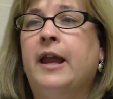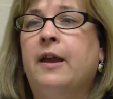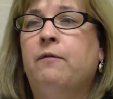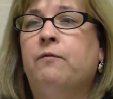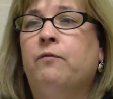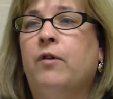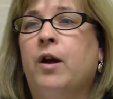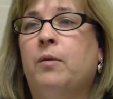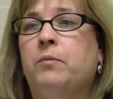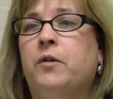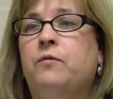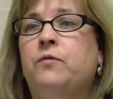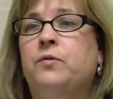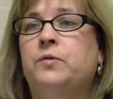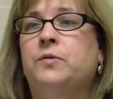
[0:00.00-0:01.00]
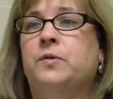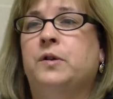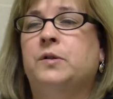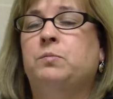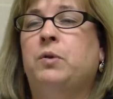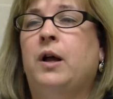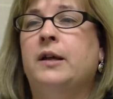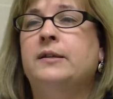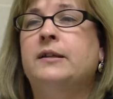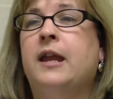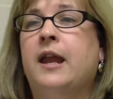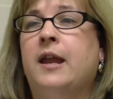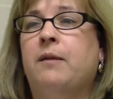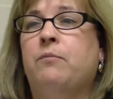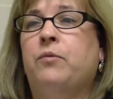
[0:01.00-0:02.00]
came from. The Food Source Plus
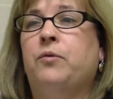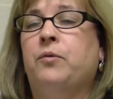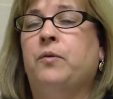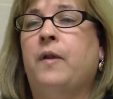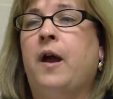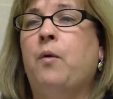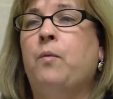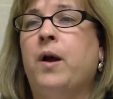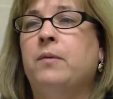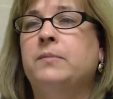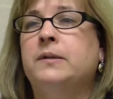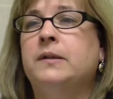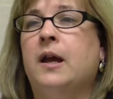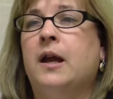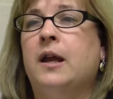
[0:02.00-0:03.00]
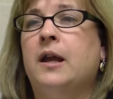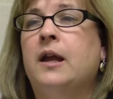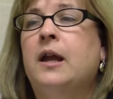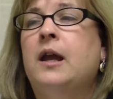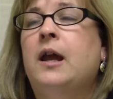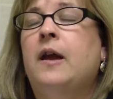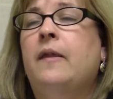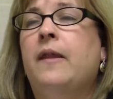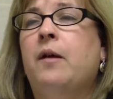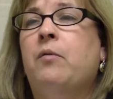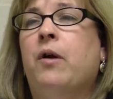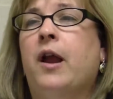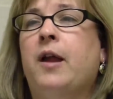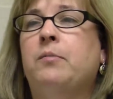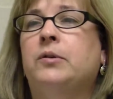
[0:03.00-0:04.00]
came through that website, and they
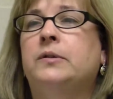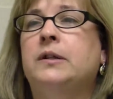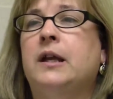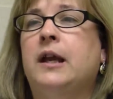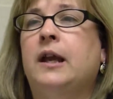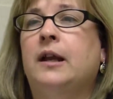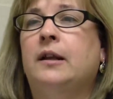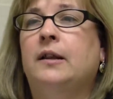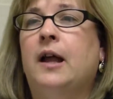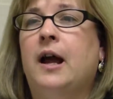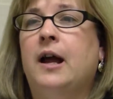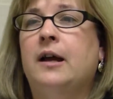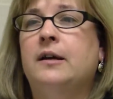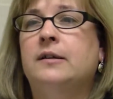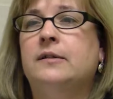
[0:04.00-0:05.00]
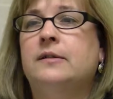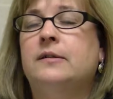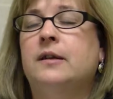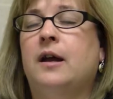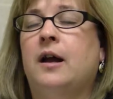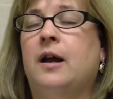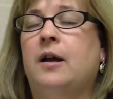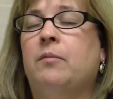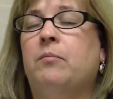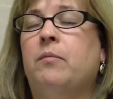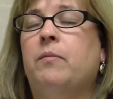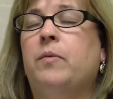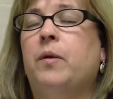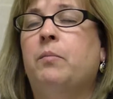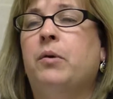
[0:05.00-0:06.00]
were able to analyze
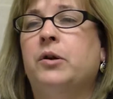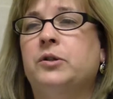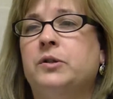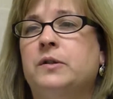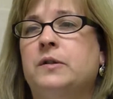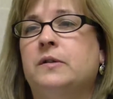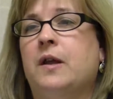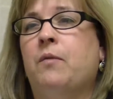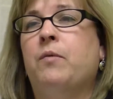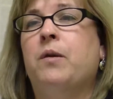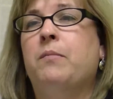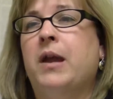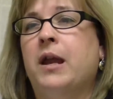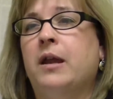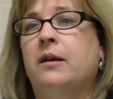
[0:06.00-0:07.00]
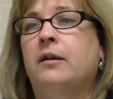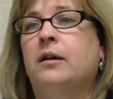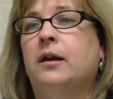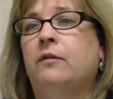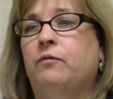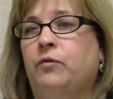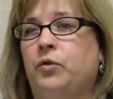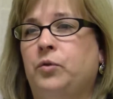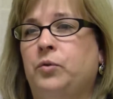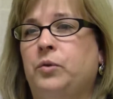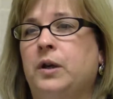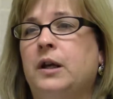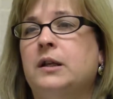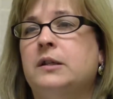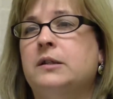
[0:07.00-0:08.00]
the purchases that we made in
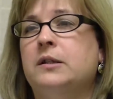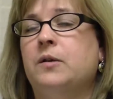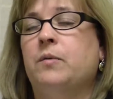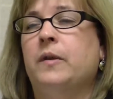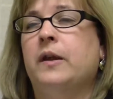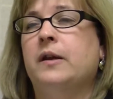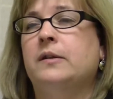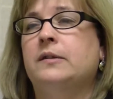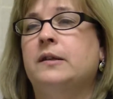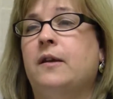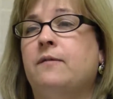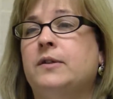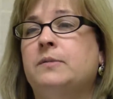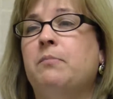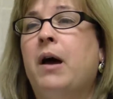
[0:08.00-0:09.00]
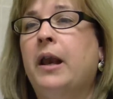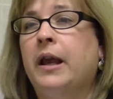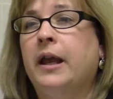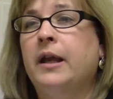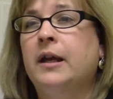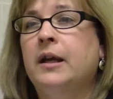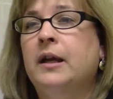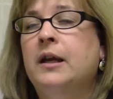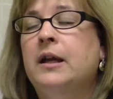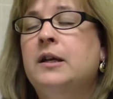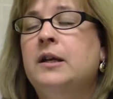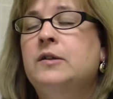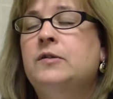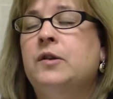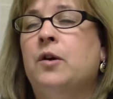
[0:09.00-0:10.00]
food and to see where they could save us money.
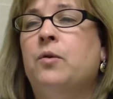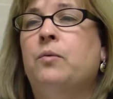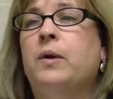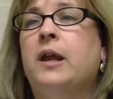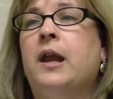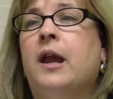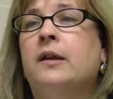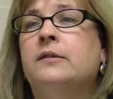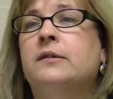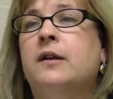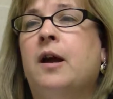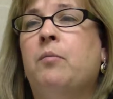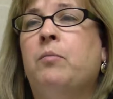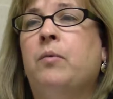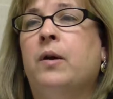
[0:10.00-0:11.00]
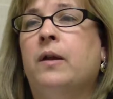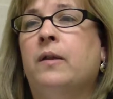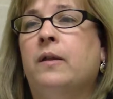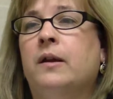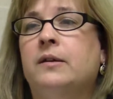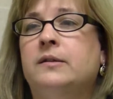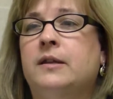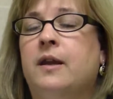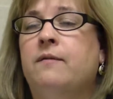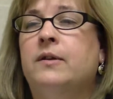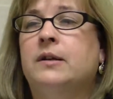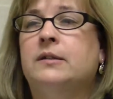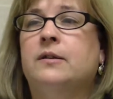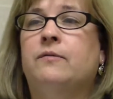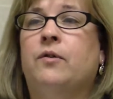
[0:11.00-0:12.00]
So we ended up with a
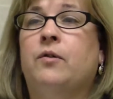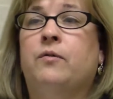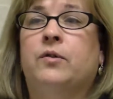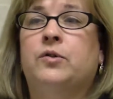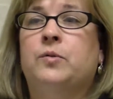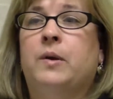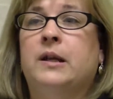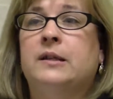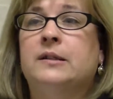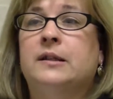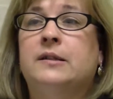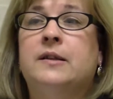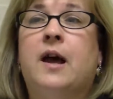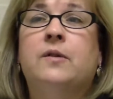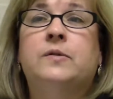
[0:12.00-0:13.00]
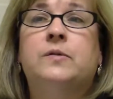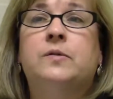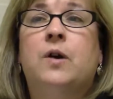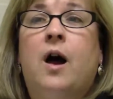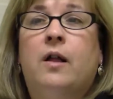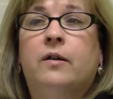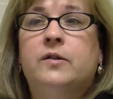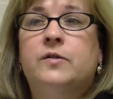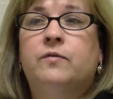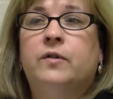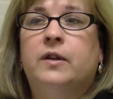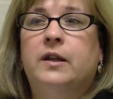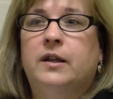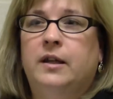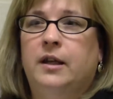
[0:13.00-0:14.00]
savings of over $26,000 for
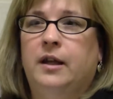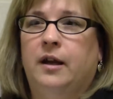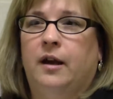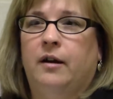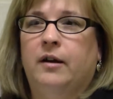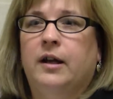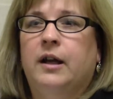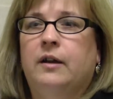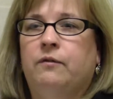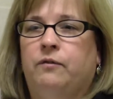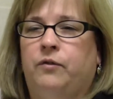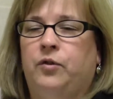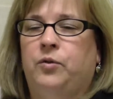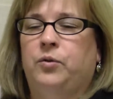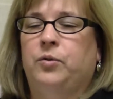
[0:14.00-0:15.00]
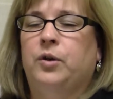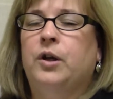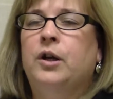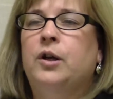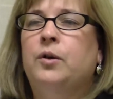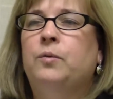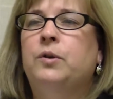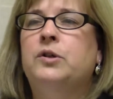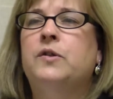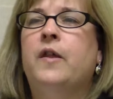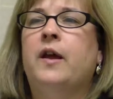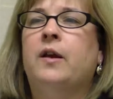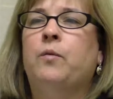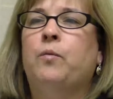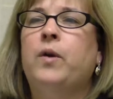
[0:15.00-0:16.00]
the year in food, which
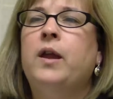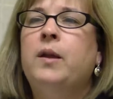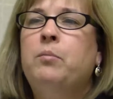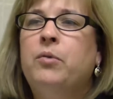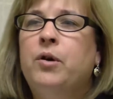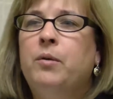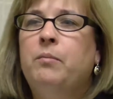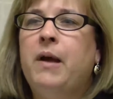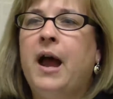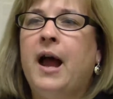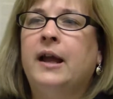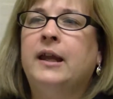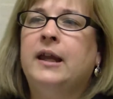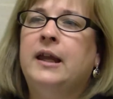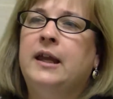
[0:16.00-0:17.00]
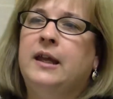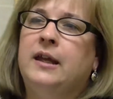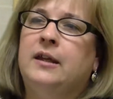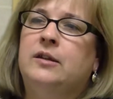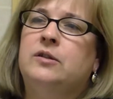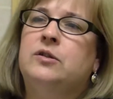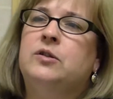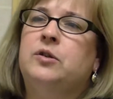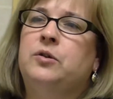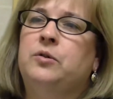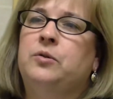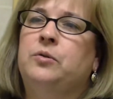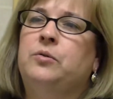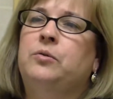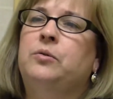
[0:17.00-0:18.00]
then we put back
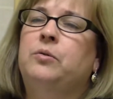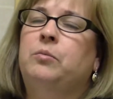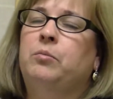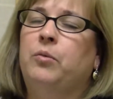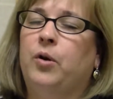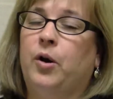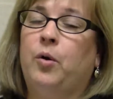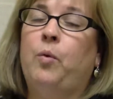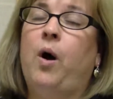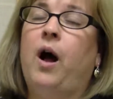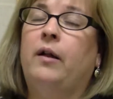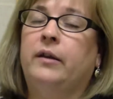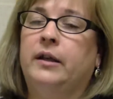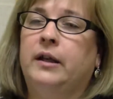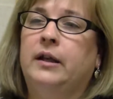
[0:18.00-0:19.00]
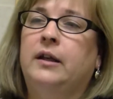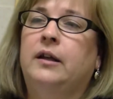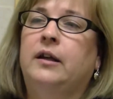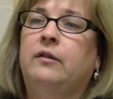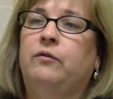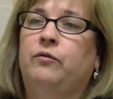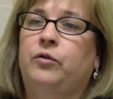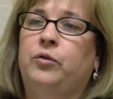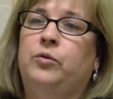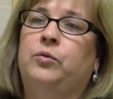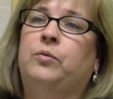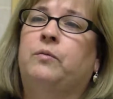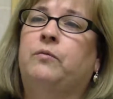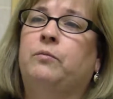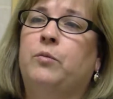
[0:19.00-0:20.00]
into more quality in
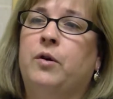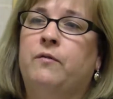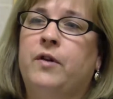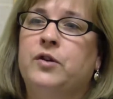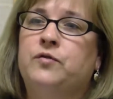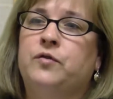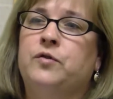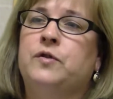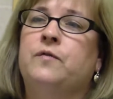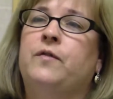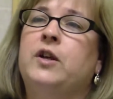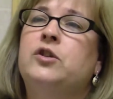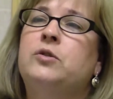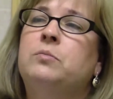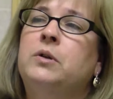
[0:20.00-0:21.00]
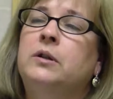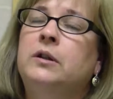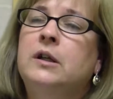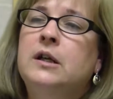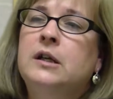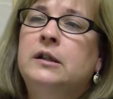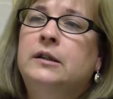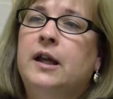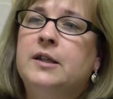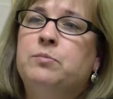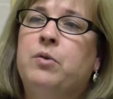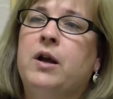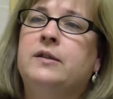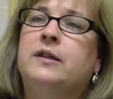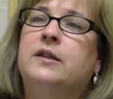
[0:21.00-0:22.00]
food, more fresh fruits and vegetables, less
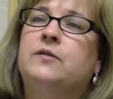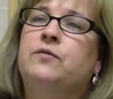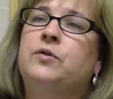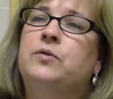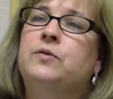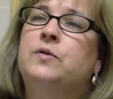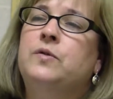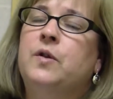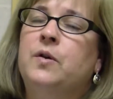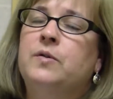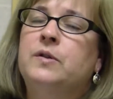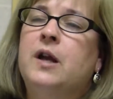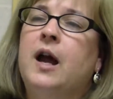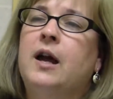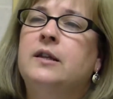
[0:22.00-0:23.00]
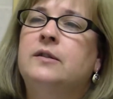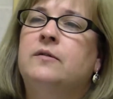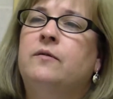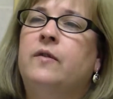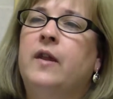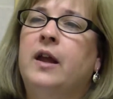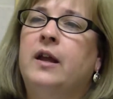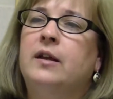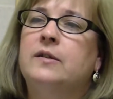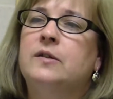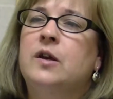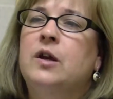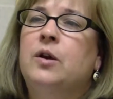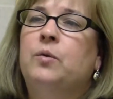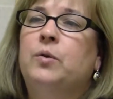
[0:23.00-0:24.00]
processed foods, those kinds of
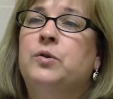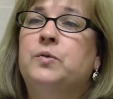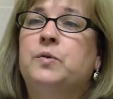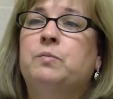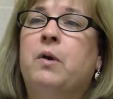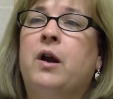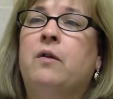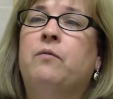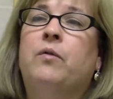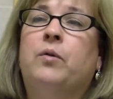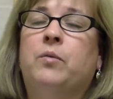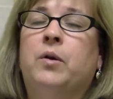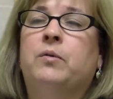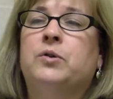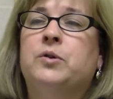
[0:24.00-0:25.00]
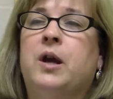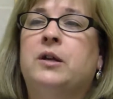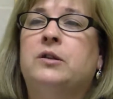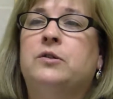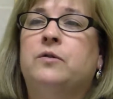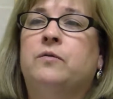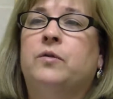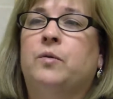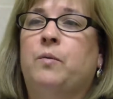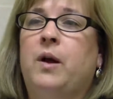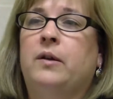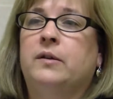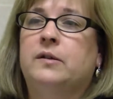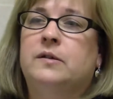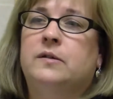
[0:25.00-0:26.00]
things, which was part of what we were trying to do for the
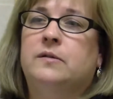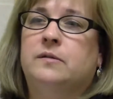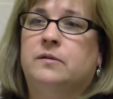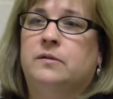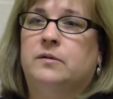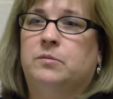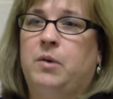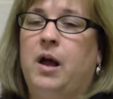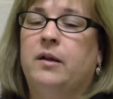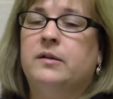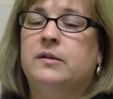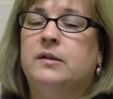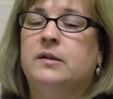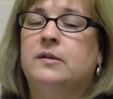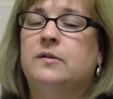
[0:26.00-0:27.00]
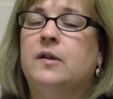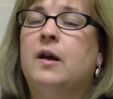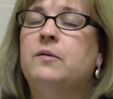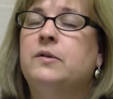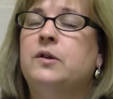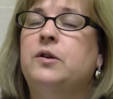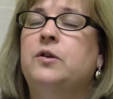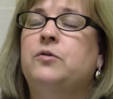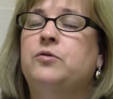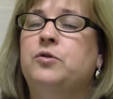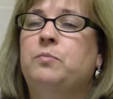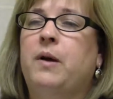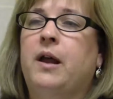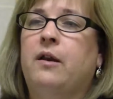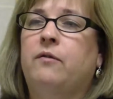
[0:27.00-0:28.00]
wellness policy. So that was a
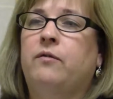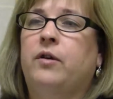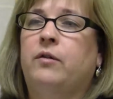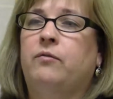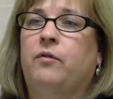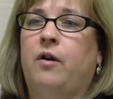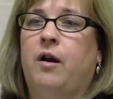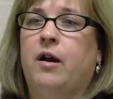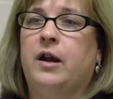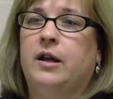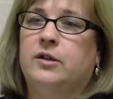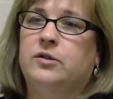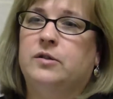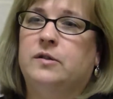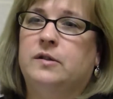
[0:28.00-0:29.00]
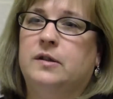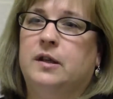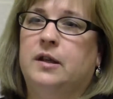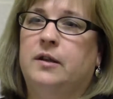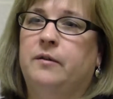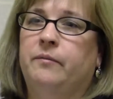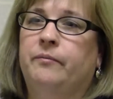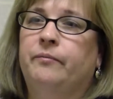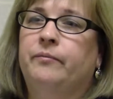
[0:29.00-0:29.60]
huge benefit for our agency.